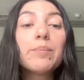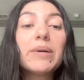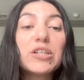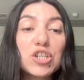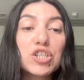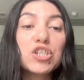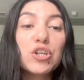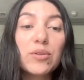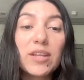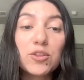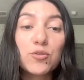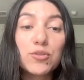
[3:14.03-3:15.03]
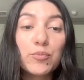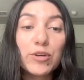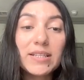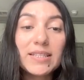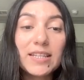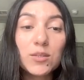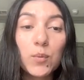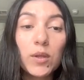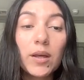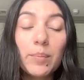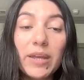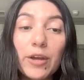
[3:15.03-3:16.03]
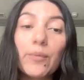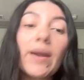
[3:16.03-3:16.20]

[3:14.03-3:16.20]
but just know that those presets will appear